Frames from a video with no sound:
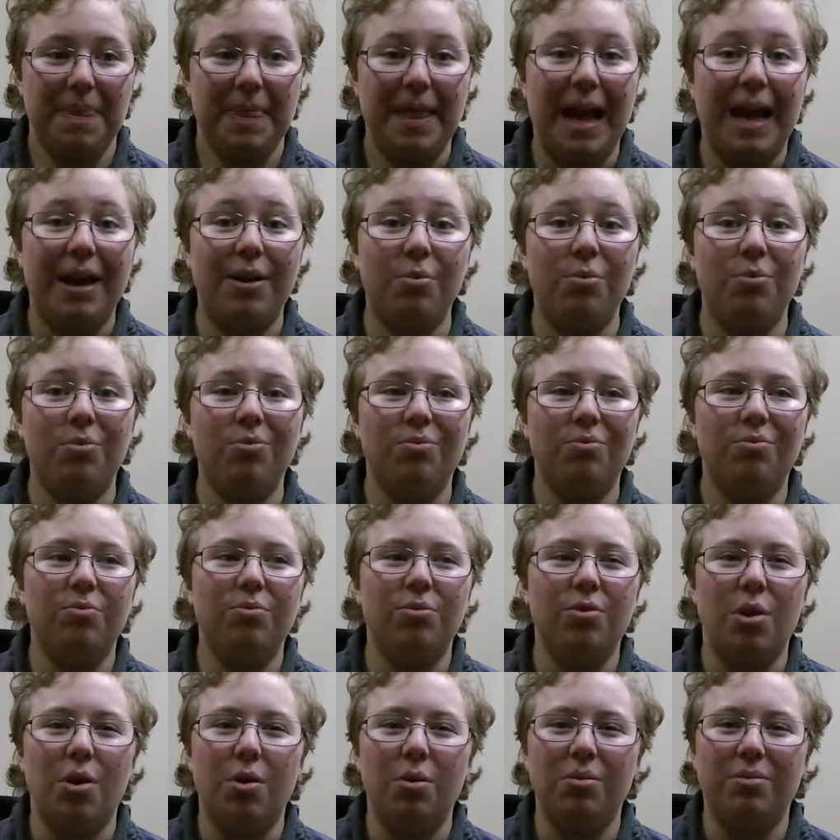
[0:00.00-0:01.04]
I don't
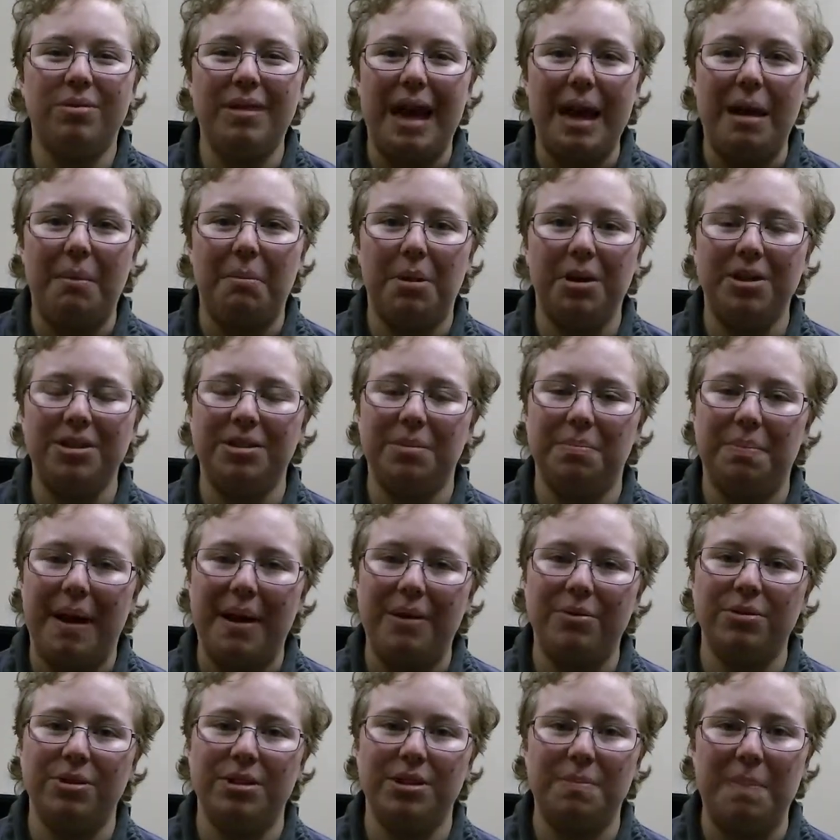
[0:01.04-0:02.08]
know that much
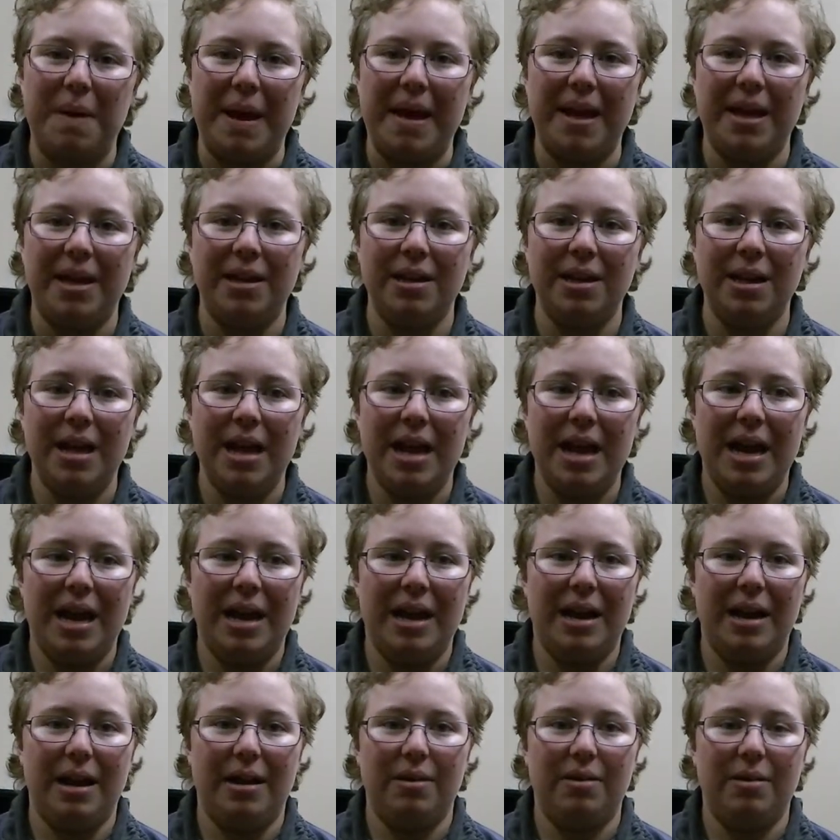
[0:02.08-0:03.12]
about Spain,
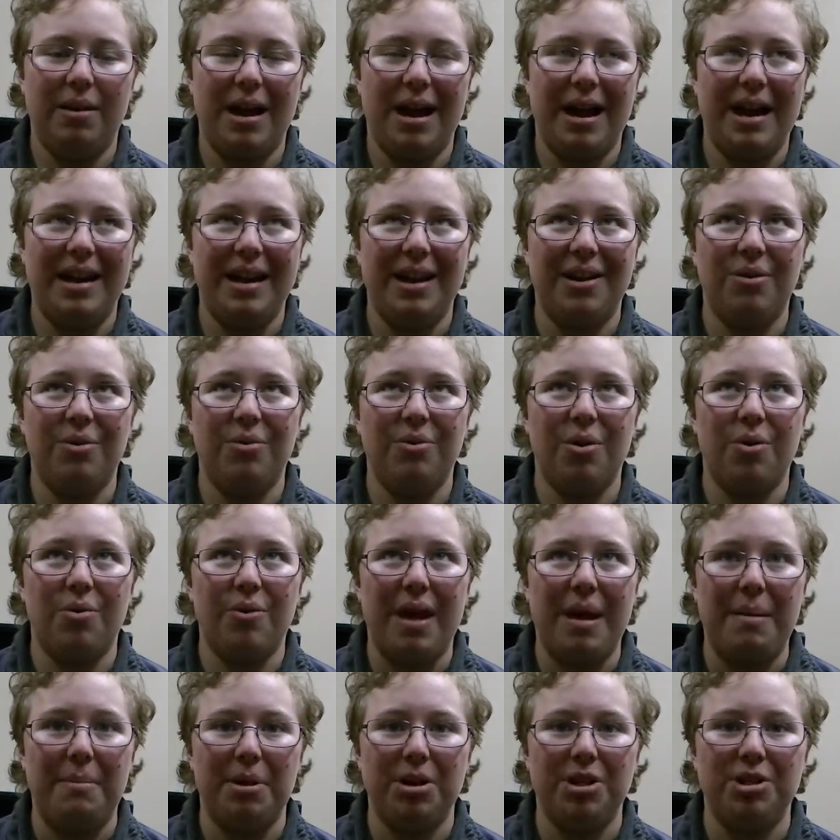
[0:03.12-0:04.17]
and I don't know
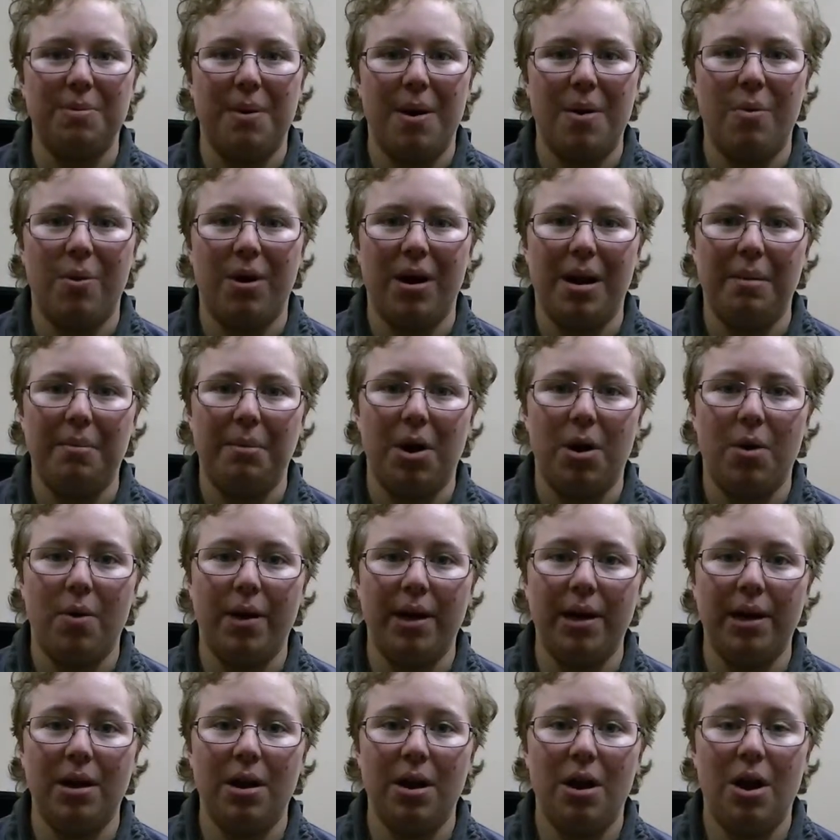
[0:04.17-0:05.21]
that much about where I'm
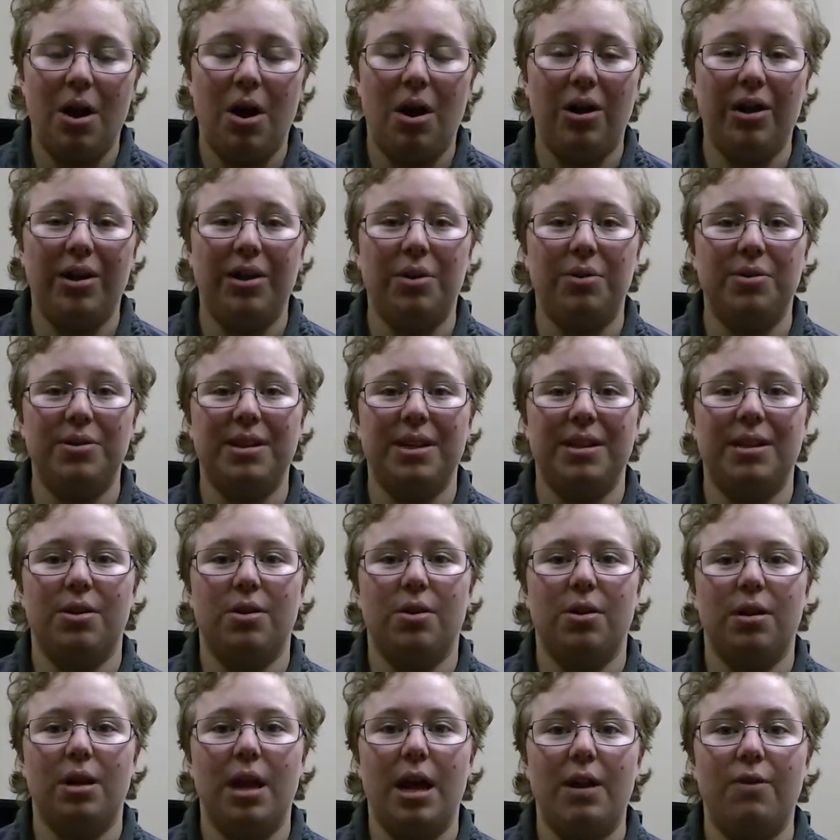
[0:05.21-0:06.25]
going. All I know is that there are
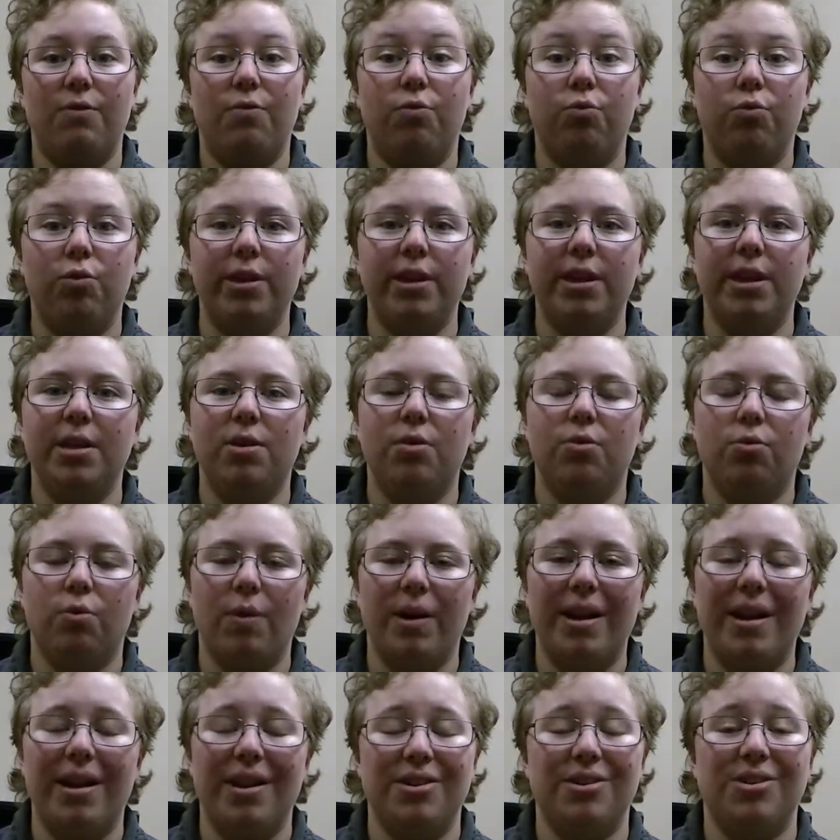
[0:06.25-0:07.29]
a lot of really
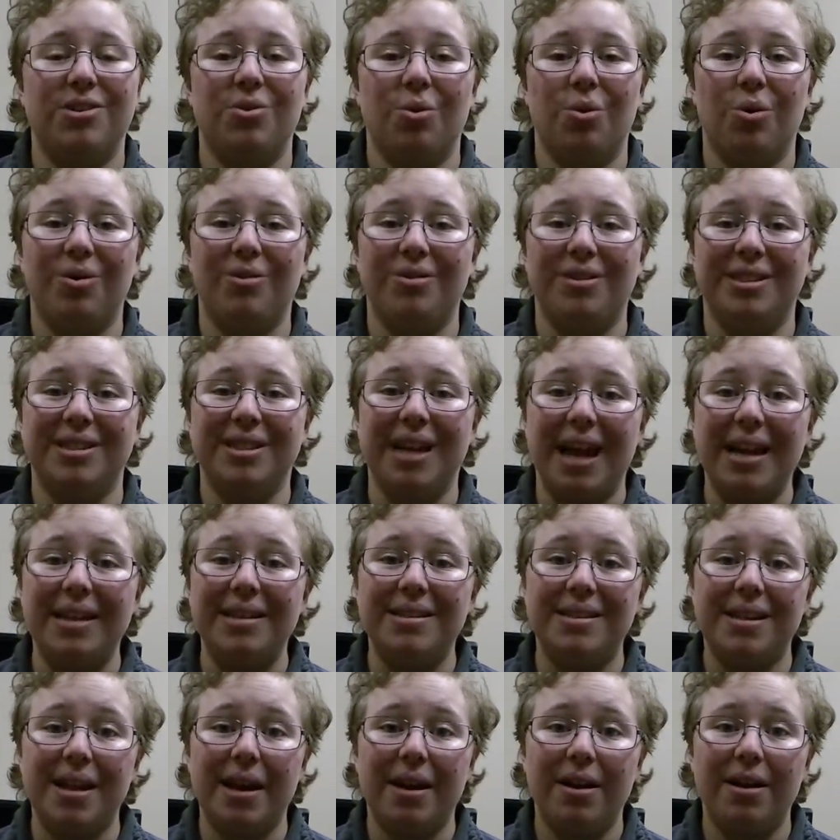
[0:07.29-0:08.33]
great historical sites
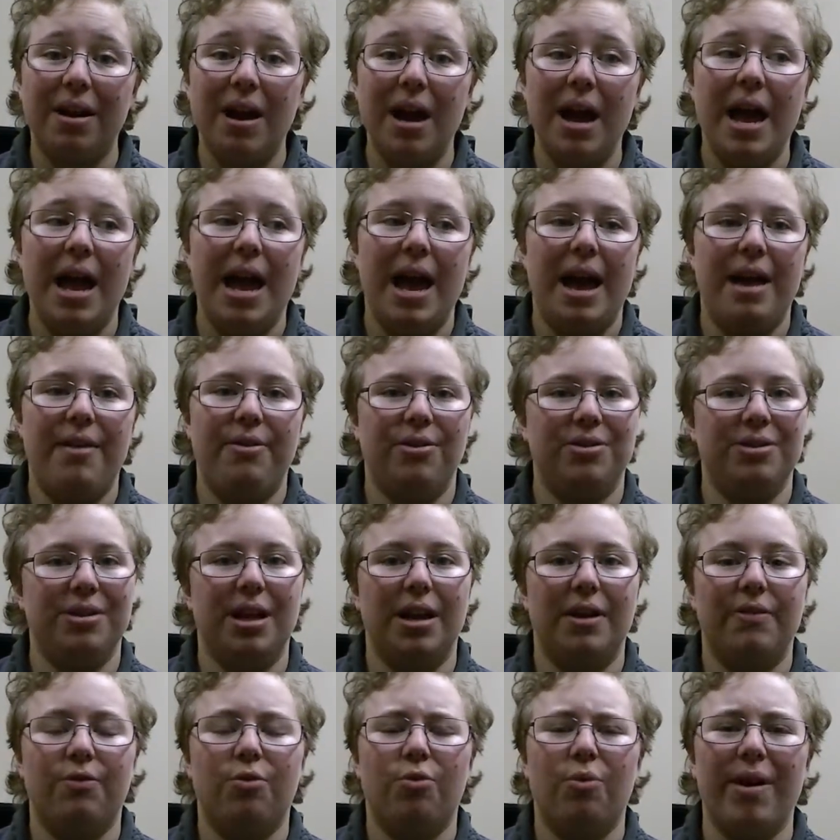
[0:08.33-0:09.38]
there, and there's a
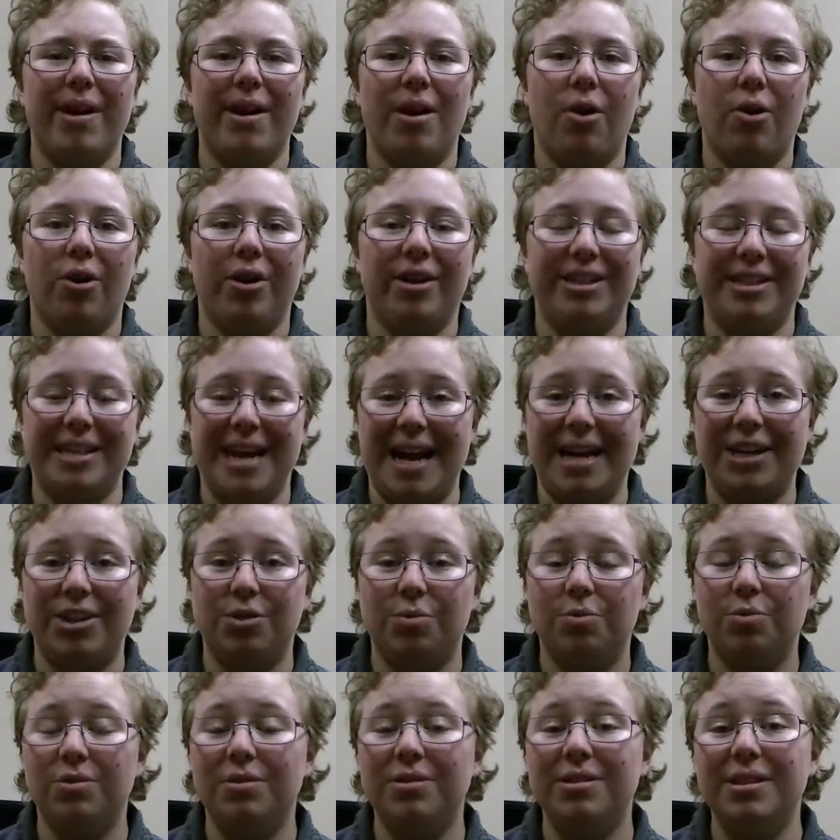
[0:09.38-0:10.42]
lot of great
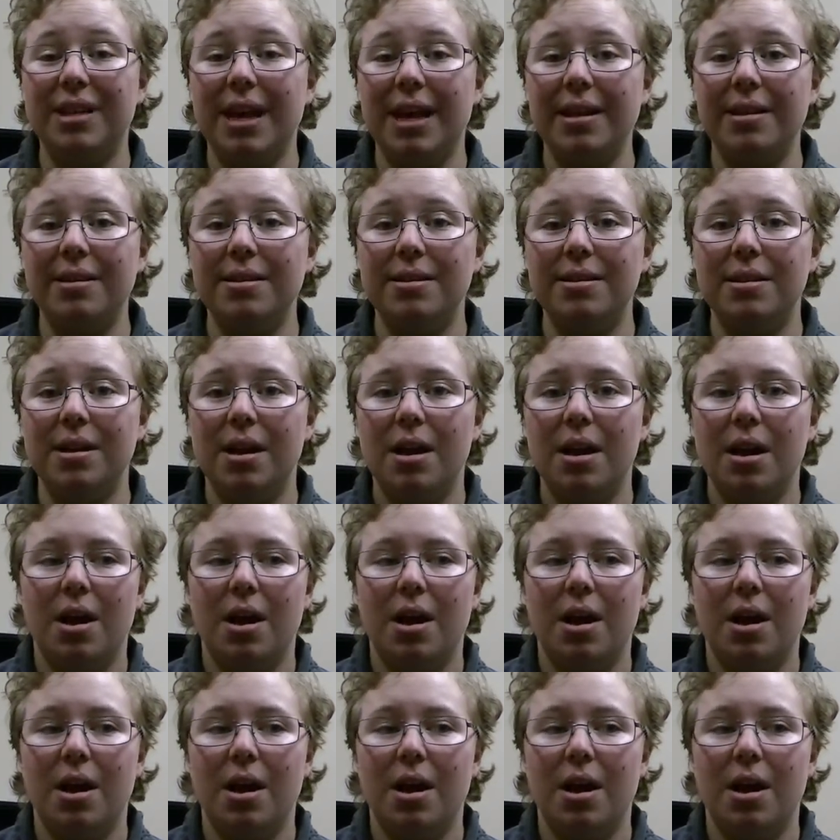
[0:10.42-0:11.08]
architectural sites.